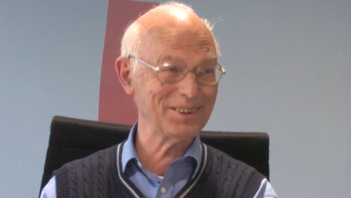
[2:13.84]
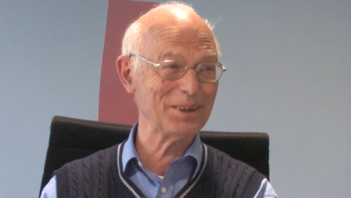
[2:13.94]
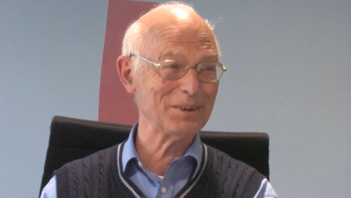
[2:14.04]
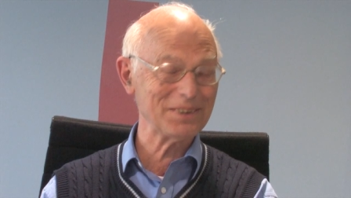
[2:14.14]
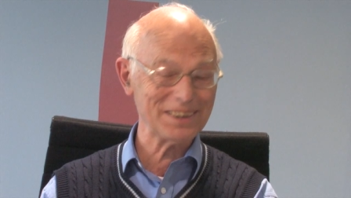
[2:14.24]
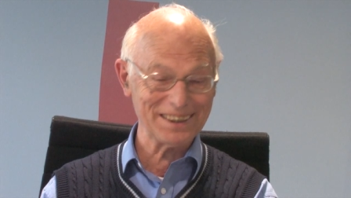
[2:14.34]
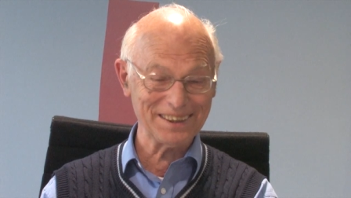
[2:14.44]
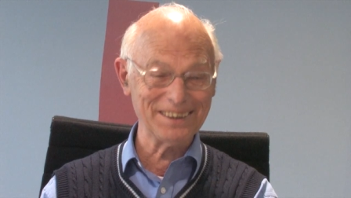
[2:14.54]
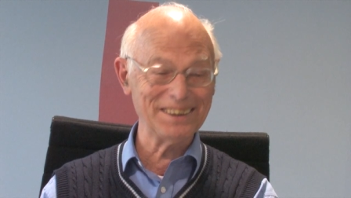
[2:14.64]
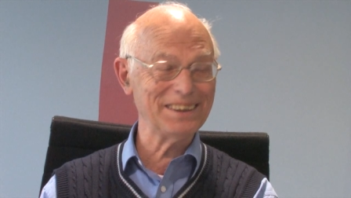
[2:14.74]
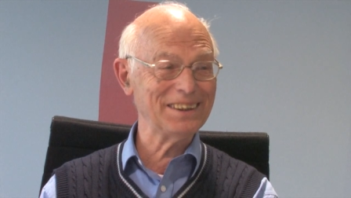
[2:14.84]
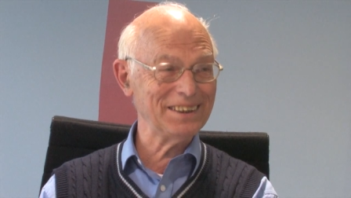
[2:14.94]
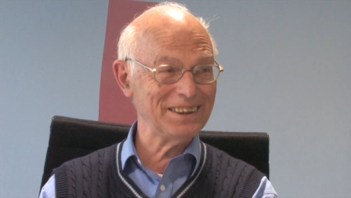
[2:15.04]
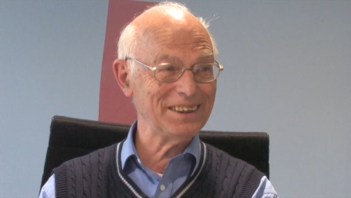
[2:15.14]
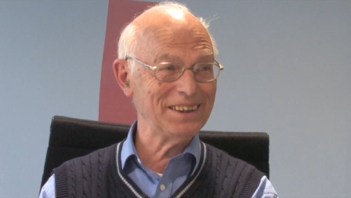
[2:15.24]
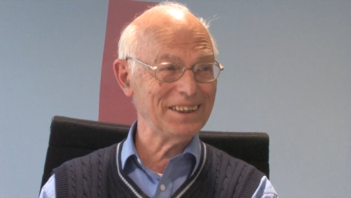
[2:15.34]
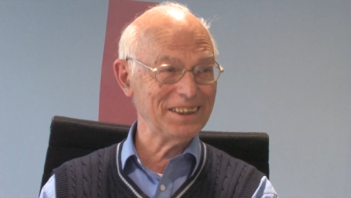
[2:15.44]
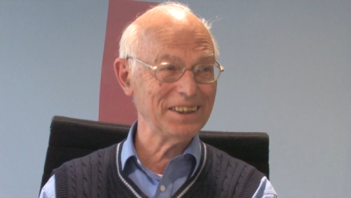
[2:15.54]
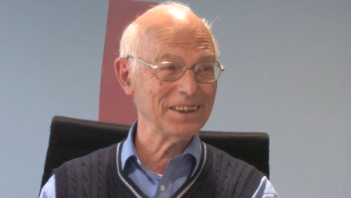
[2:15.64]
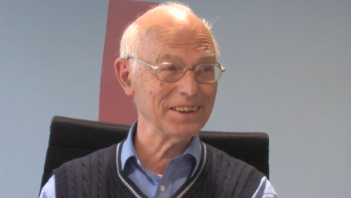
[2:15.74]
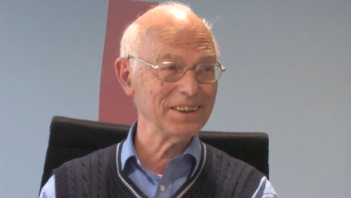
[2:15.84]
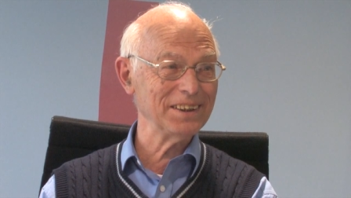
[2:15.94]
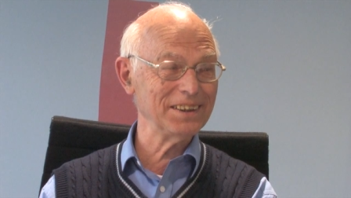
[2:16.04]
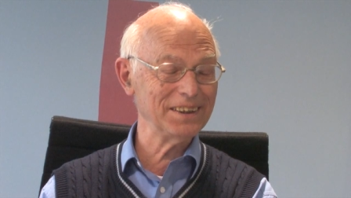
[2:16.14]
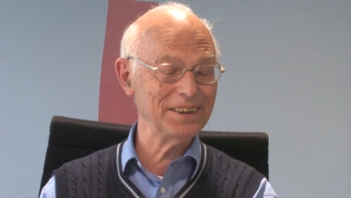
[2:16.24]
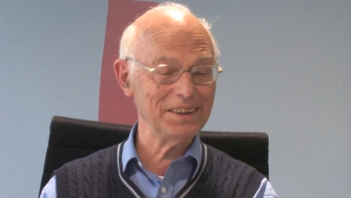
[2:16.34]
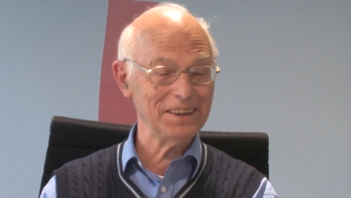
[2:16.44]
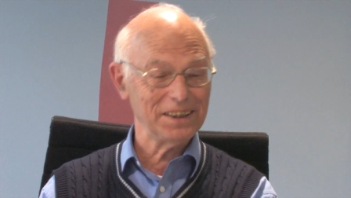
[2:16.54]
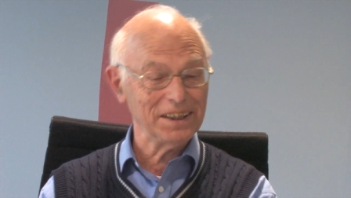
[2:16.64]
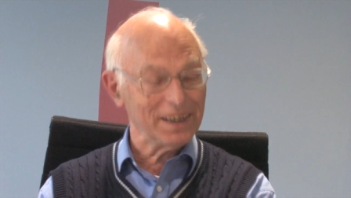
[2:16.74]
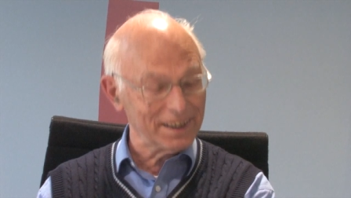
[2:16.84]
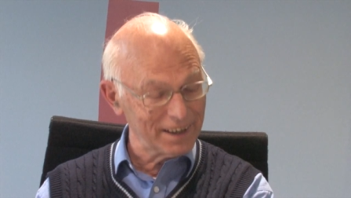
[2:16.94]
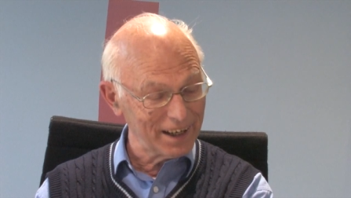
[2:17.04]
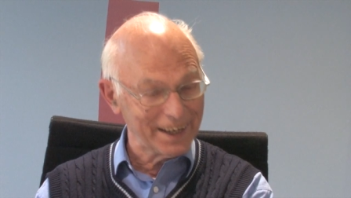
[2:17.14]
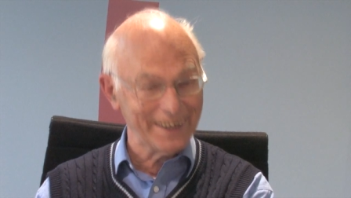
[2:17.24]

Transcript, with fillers: so uh, he and he and I,